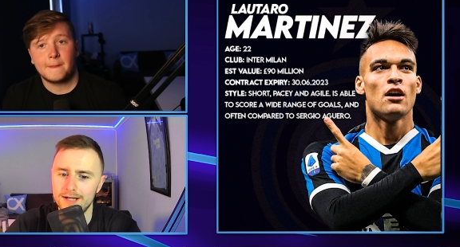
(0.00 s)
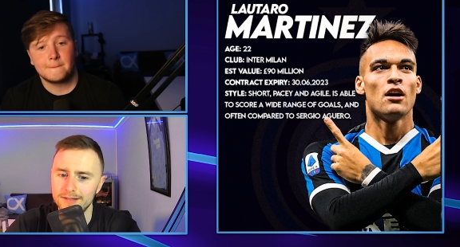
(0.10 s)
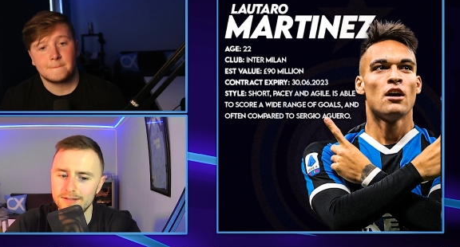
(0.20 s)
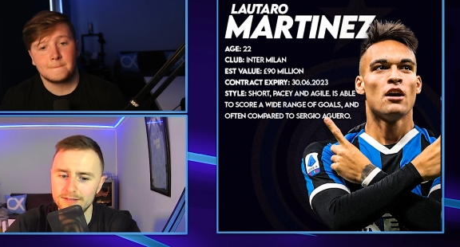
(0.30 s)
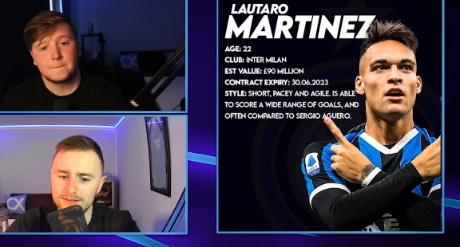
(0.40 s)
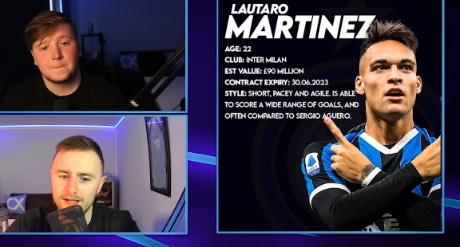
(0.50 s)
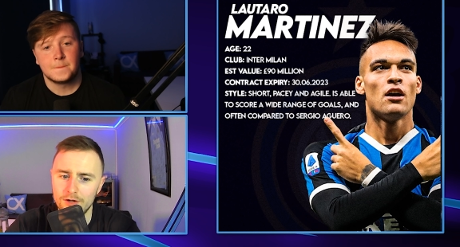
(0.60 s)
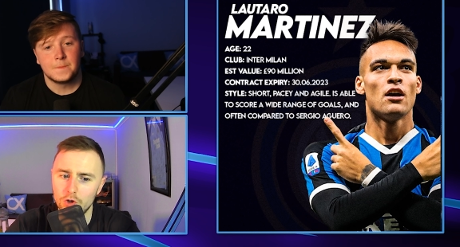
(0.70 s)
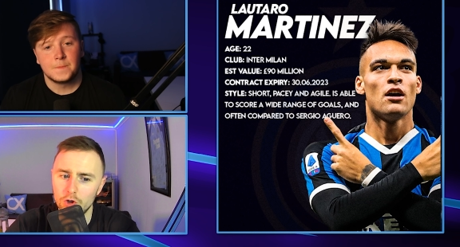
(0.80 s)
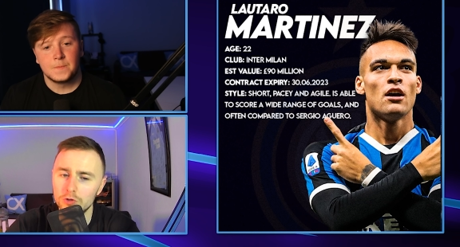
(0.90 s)
Speaker 1: I think this
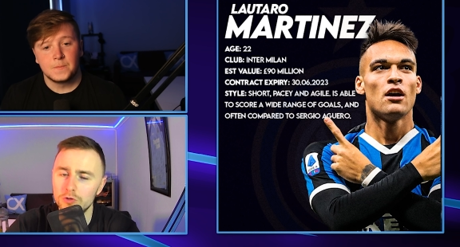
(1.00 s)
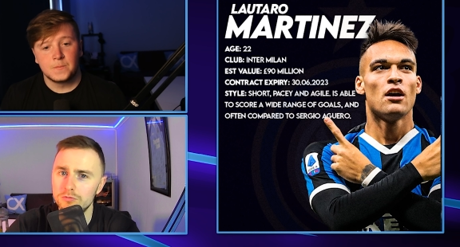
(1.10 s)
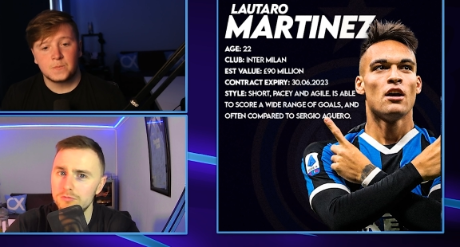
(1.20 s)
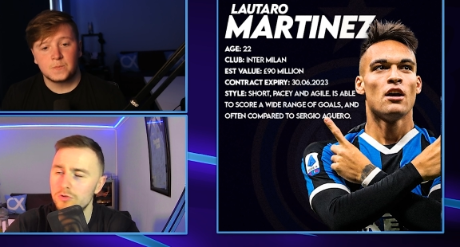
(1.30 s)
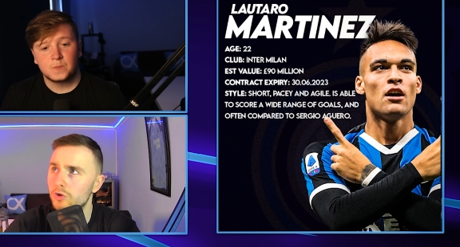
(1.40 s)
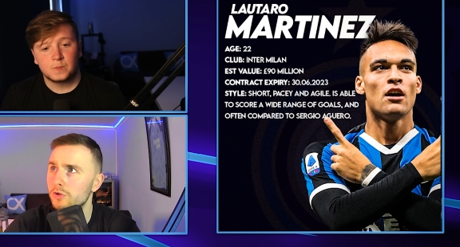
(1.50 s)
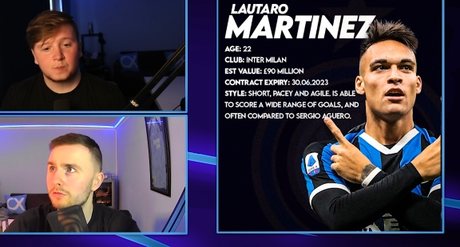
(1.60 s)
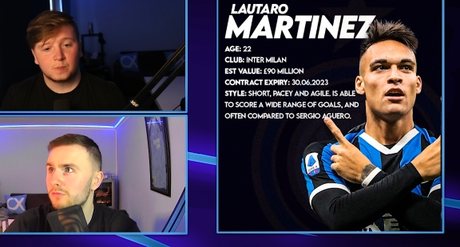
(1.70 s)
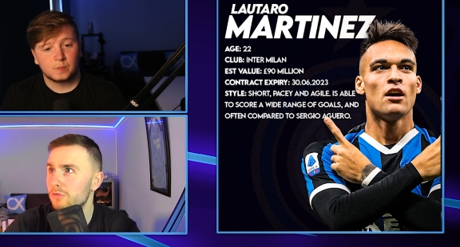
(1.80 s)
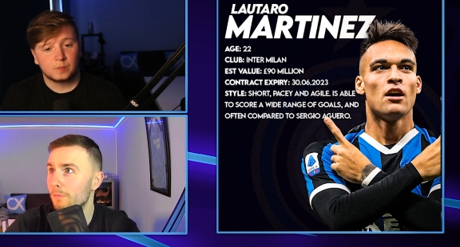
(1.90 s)
guy could
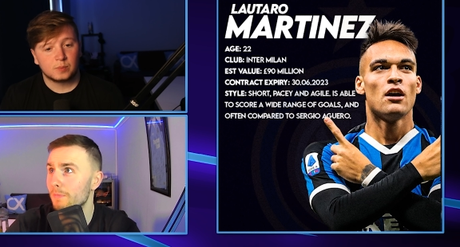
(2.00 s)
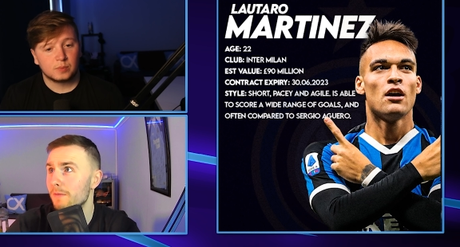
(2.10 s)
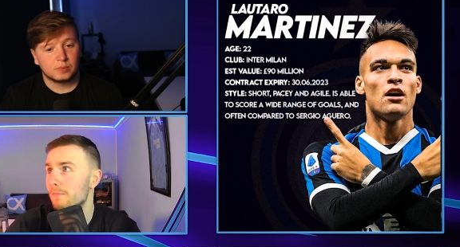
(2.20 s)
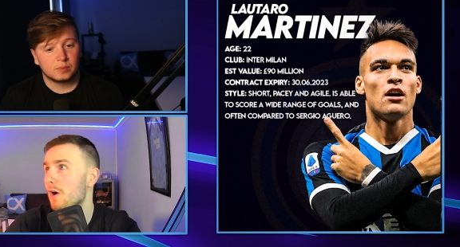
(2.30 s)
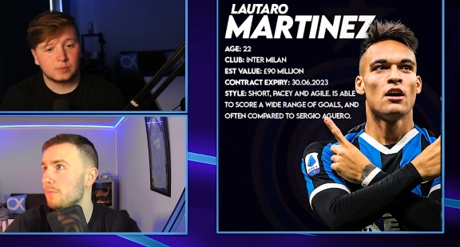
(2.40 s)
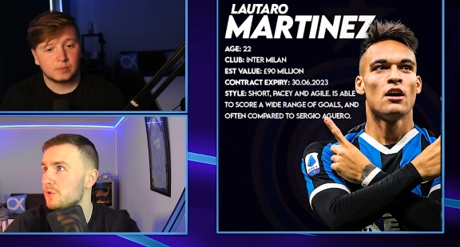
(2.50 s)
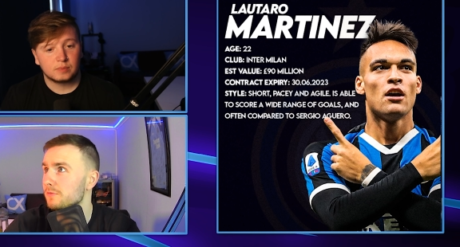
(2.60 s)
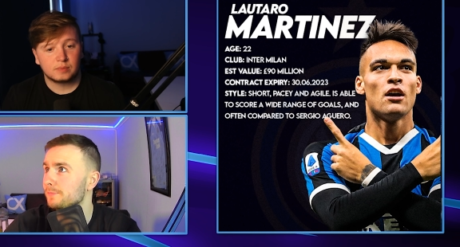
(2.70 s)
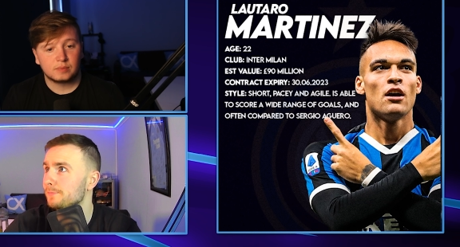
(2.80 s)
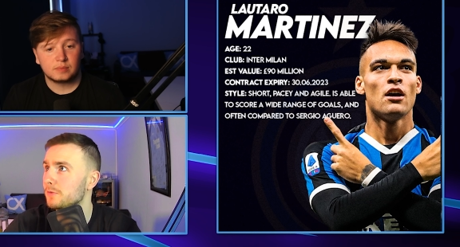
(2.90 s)
could could be an
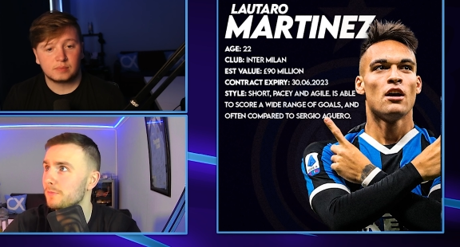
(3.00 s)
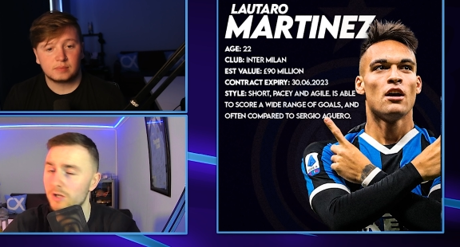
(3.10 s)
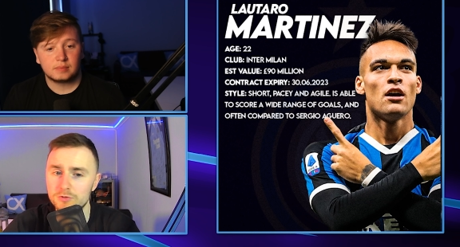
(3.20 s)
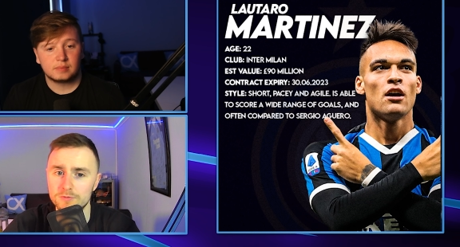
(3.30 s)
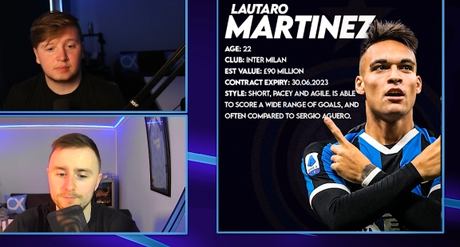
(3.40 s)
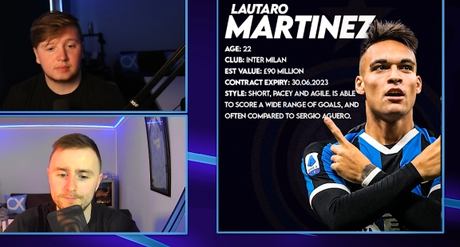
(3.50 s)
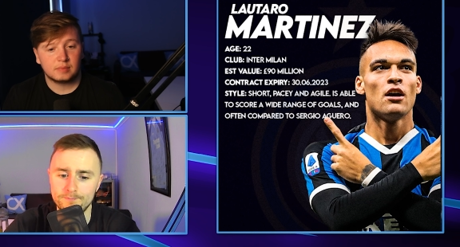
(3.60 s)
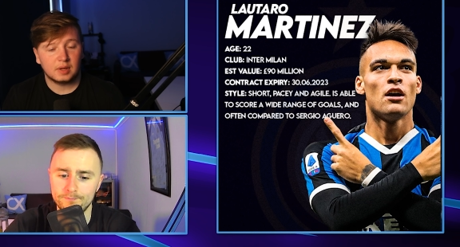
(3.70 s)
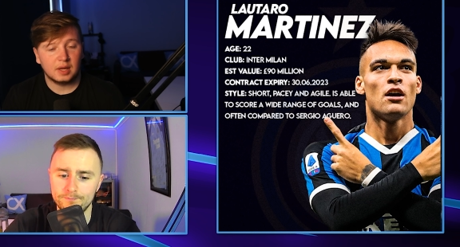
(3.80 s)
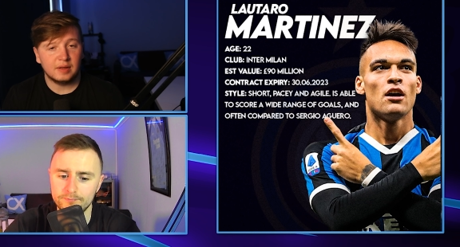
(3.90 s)
option. Could be an option.
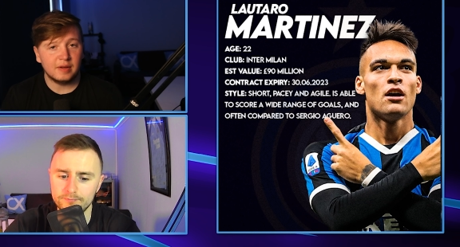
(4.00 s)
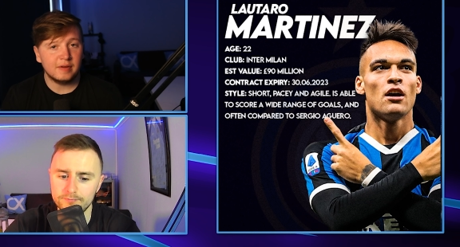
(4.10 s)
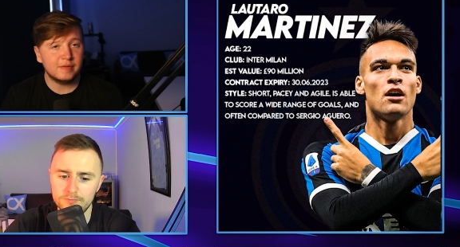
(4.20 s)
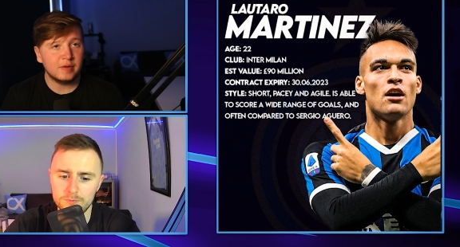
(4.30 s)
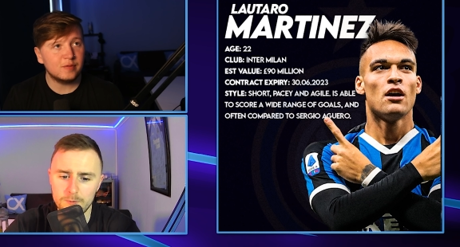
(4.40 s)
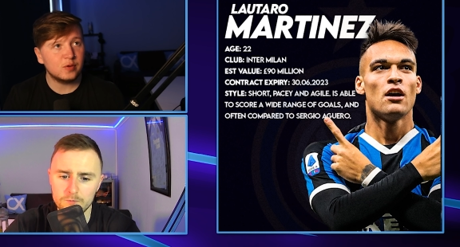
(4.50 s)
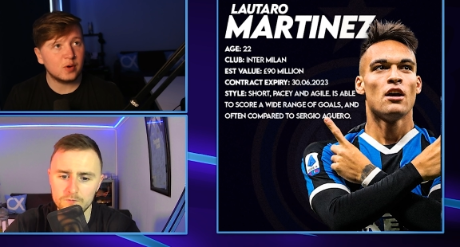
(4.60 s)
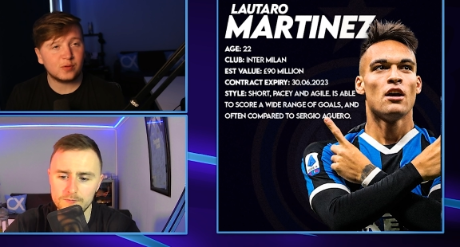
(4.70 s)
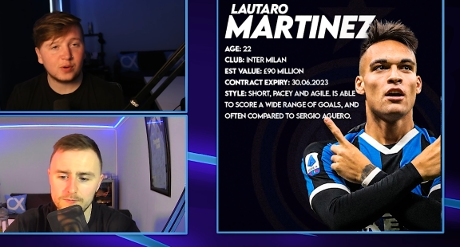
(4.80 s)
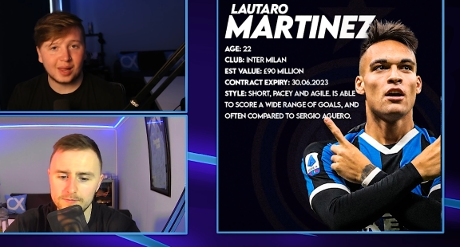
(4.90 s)
Speaker 2: If you if you're
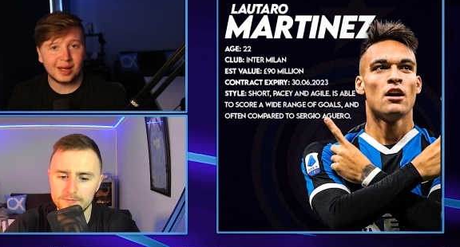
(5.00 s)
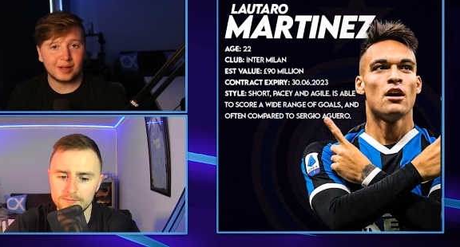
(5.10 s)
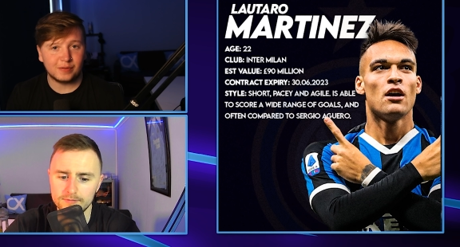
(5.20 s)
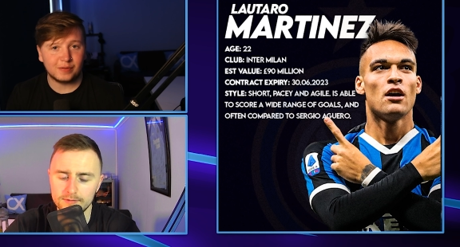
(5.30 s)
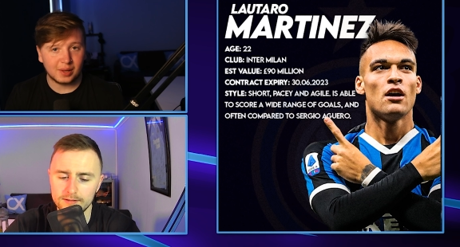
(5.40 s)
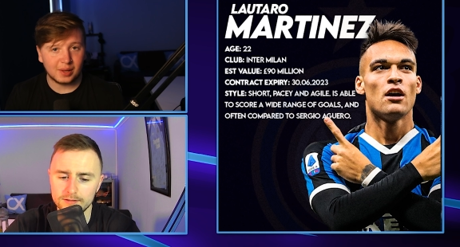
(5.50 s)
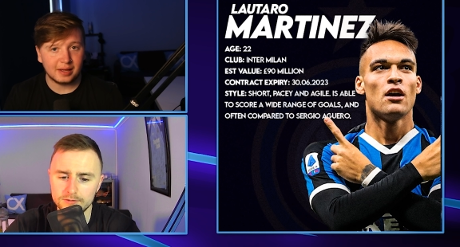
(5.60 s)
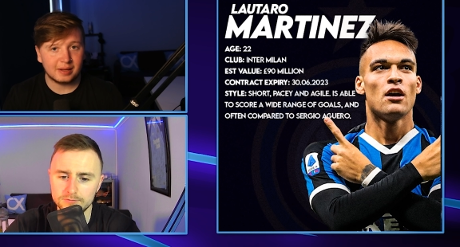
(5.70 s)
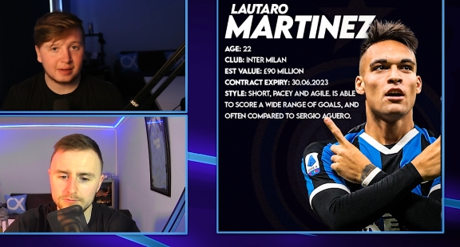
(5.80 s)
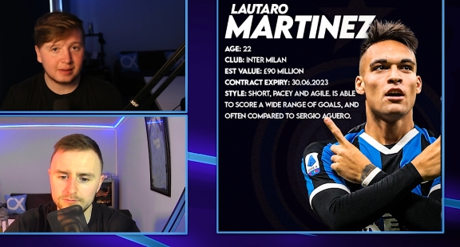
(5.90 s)
after a like for
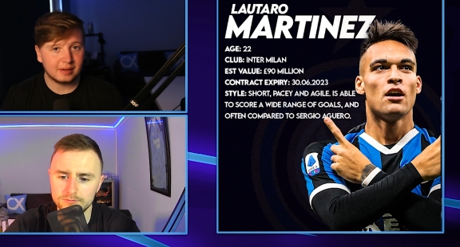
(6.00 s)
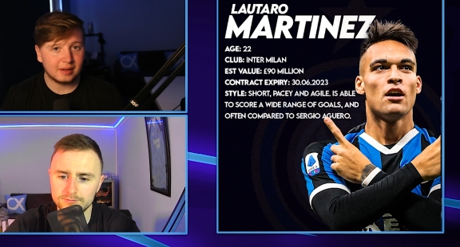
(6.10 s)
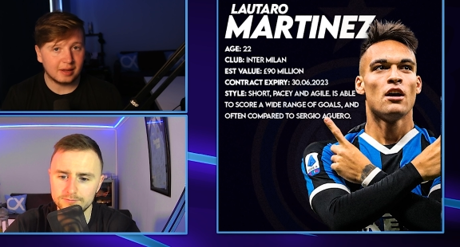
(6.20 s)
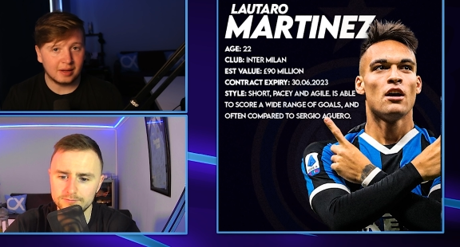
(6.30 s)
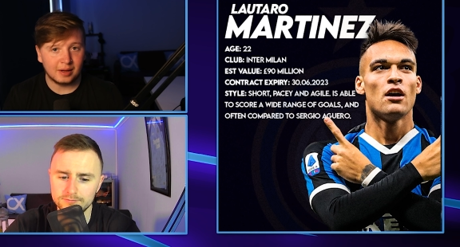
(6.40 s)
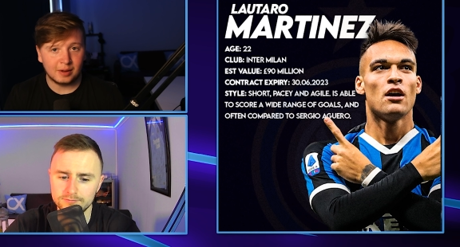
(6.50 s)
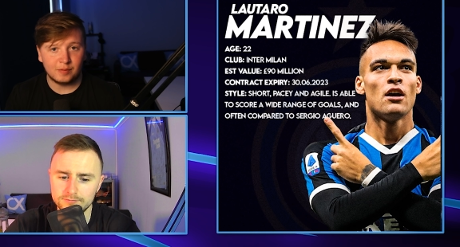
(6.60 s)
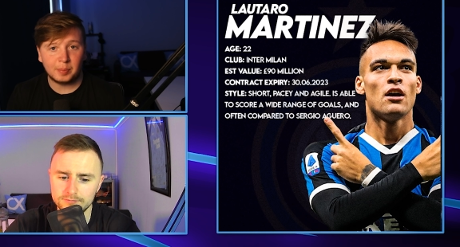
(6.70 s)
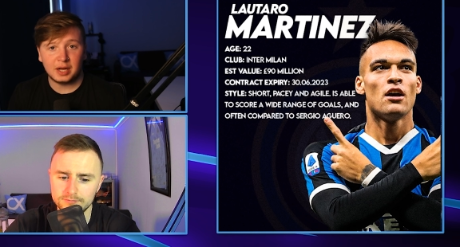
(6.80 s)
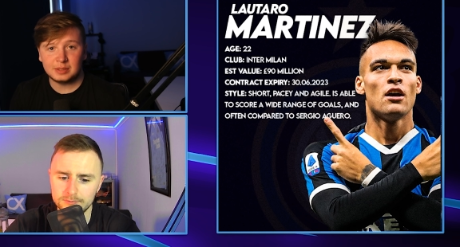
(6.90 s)
like uh,
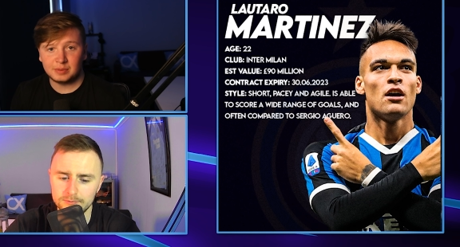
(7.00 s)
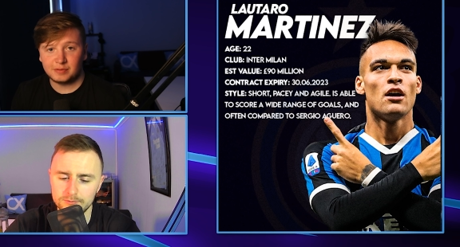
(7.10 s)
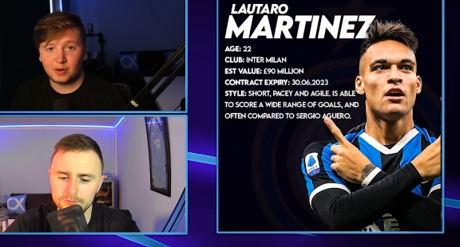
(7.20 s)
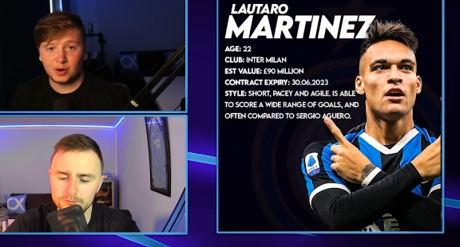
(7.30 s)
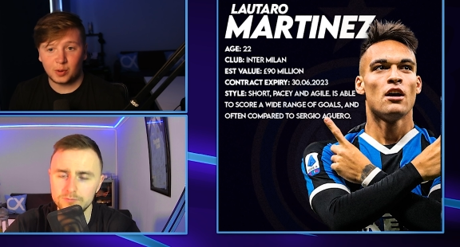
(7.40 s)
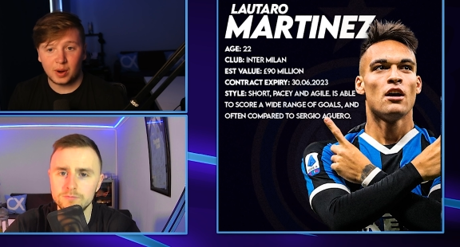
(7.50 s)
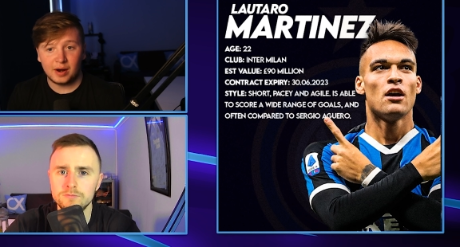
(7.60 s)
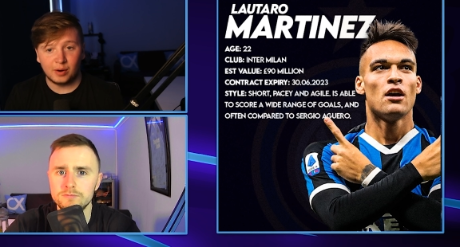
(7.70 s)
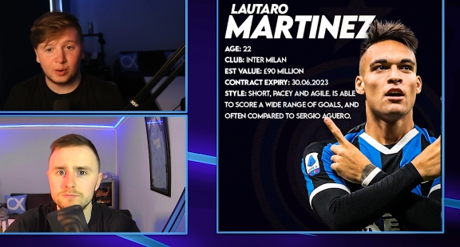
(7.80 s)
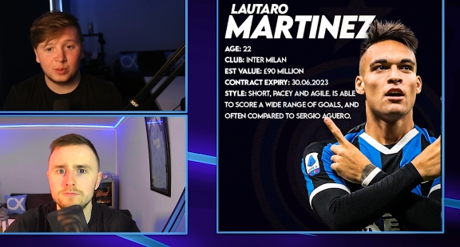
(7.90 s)
replacement for
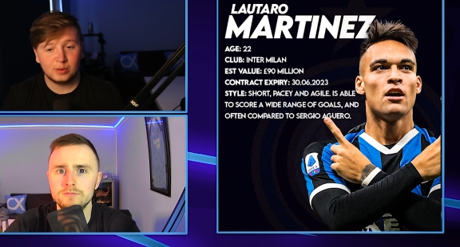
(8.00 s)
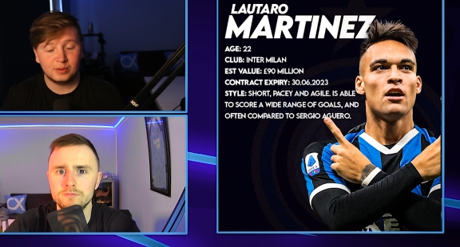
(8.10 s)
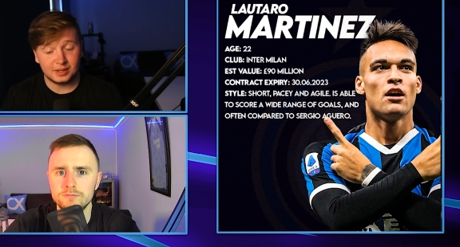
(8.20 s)
Aguero,